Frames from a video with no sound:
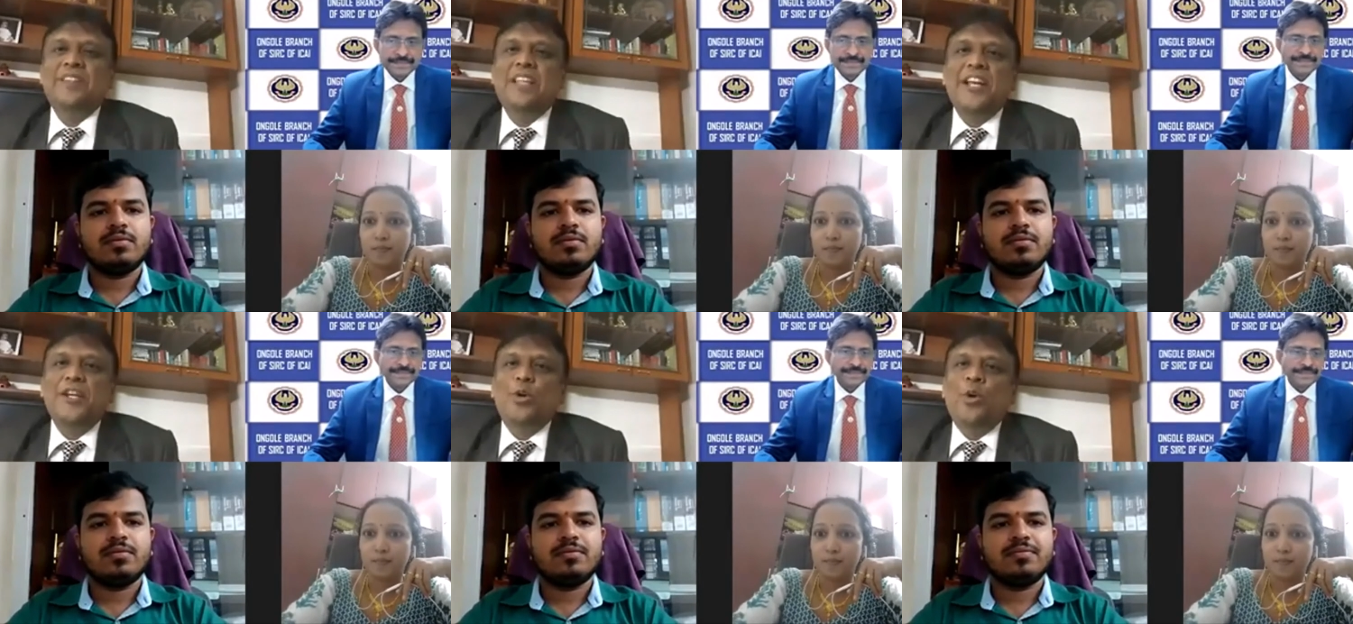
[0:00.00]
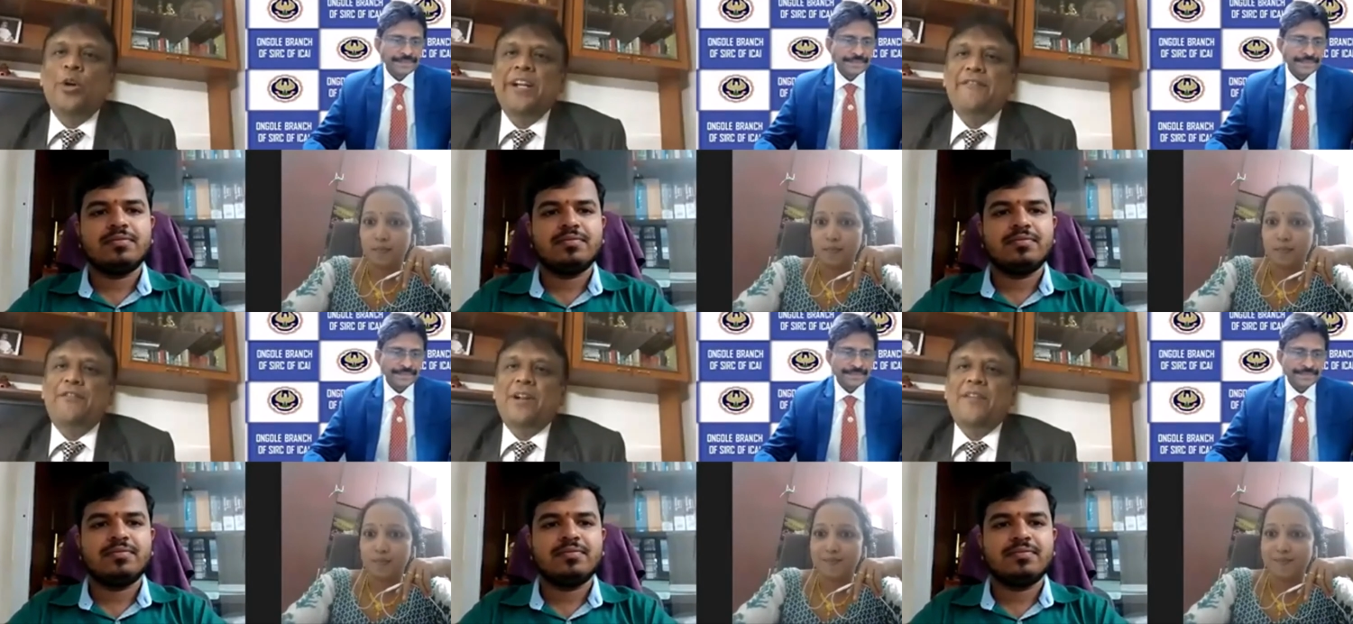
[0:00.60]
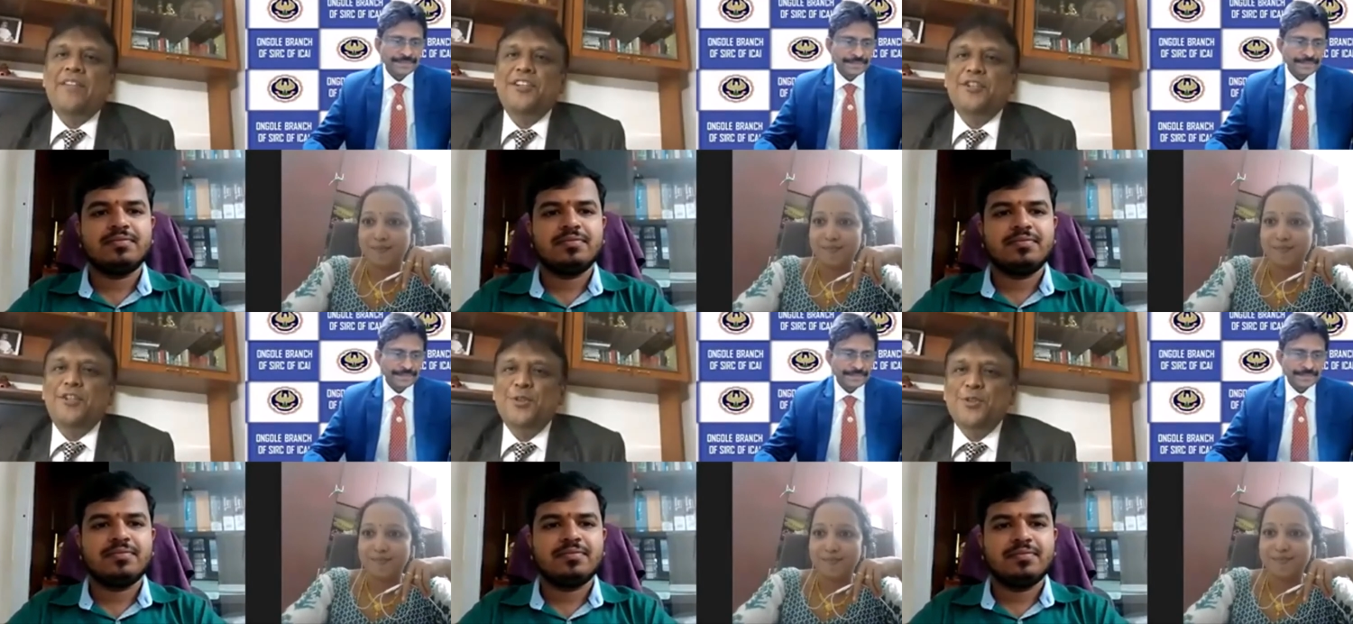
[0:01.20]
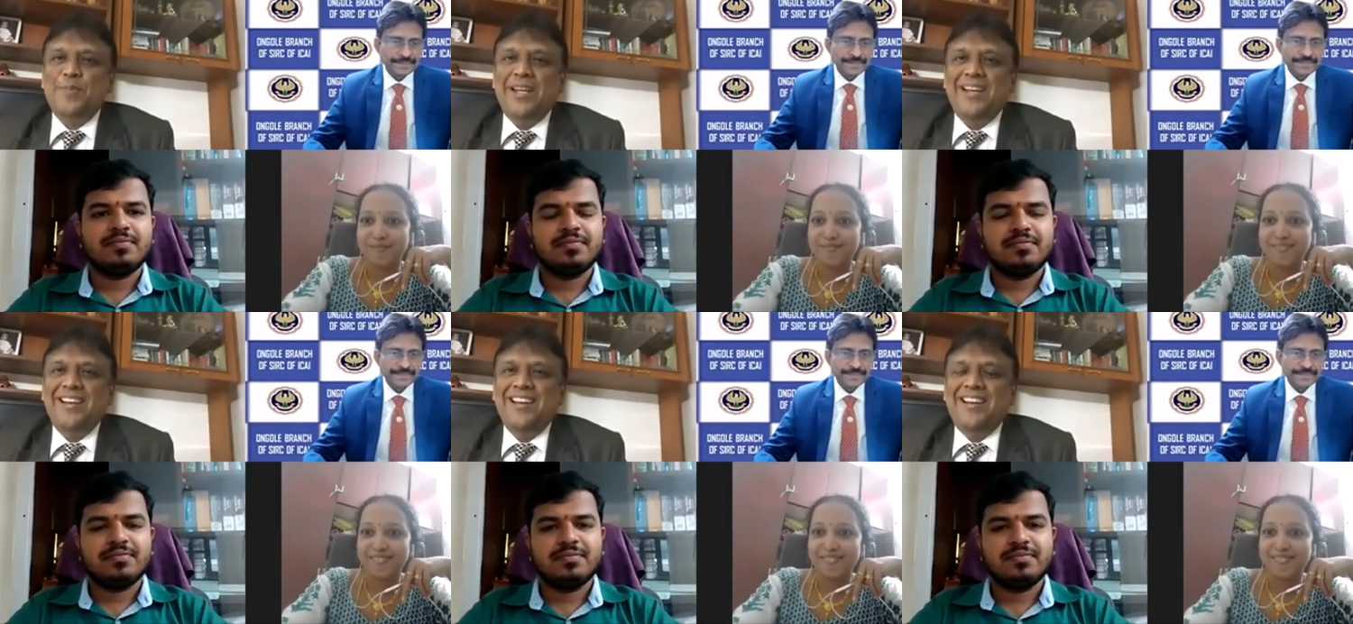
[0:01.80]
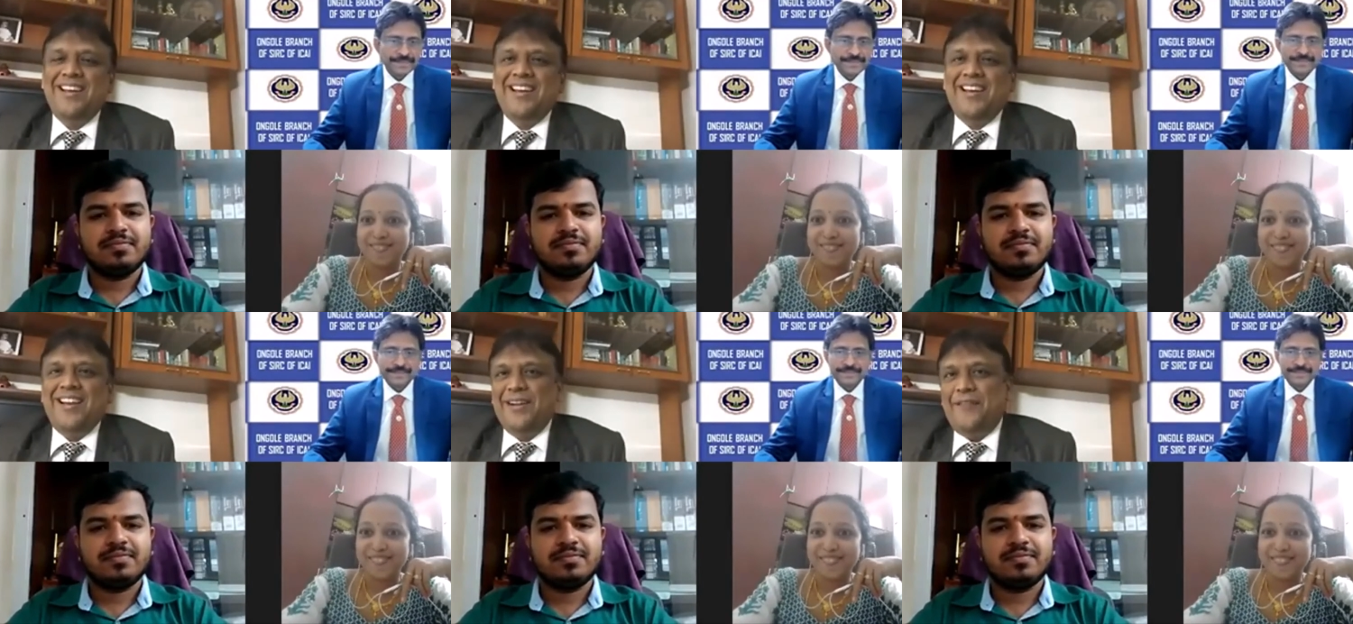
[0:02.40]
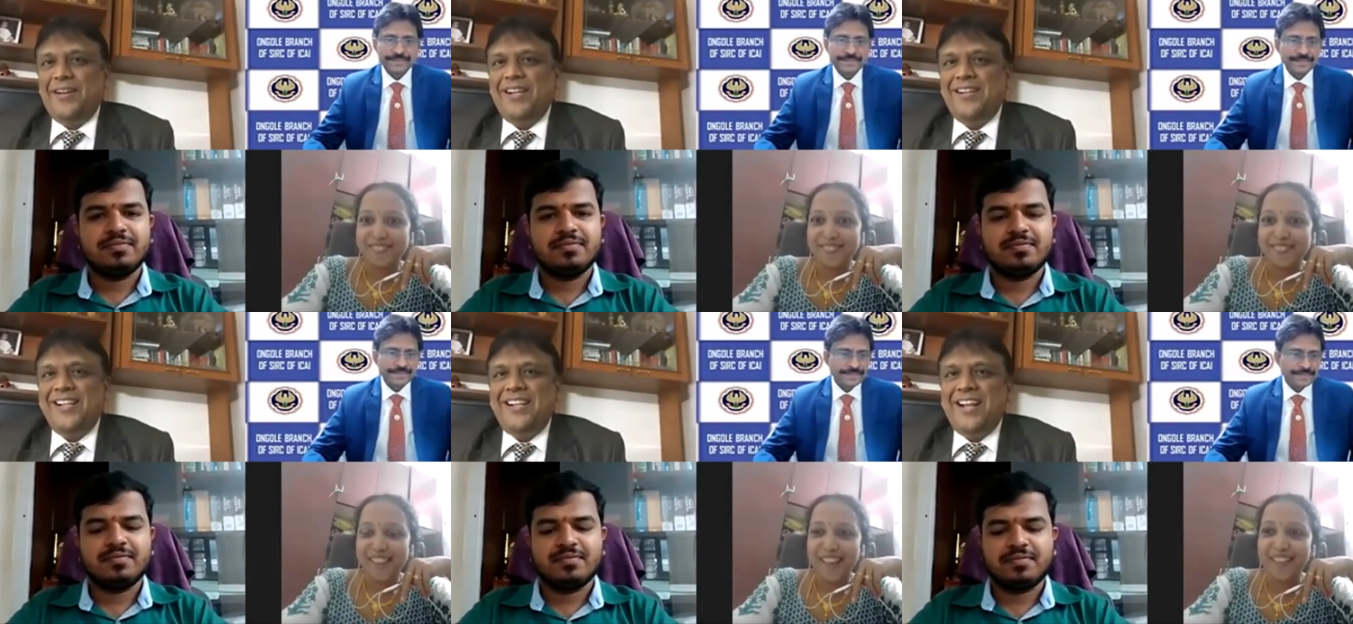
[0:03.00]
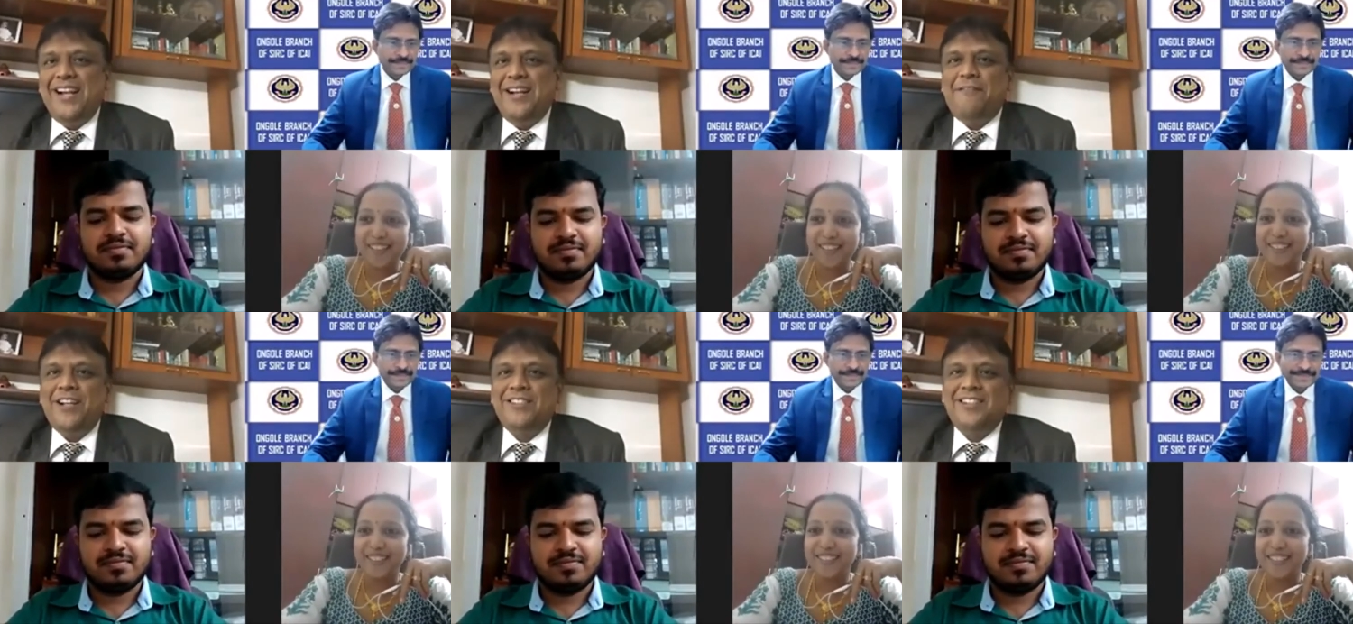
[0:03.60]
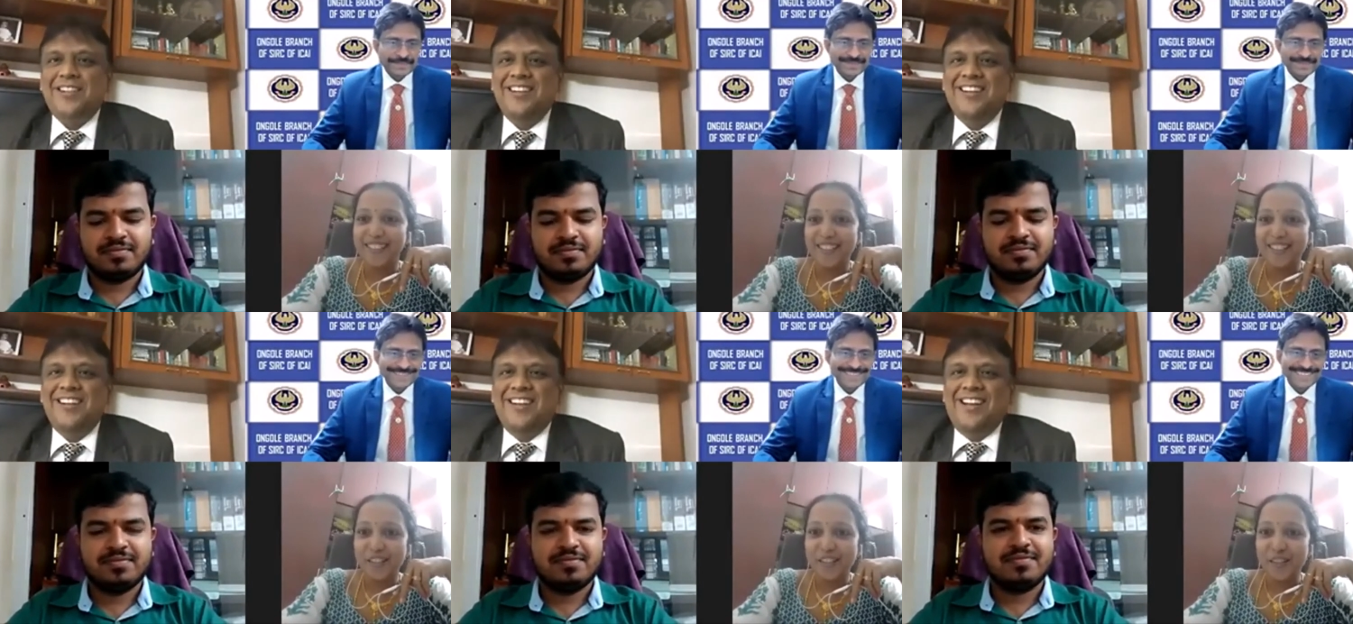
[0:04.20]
Speaker 1: Thank you, Rohini, for having introduced me in a very detailed fashion.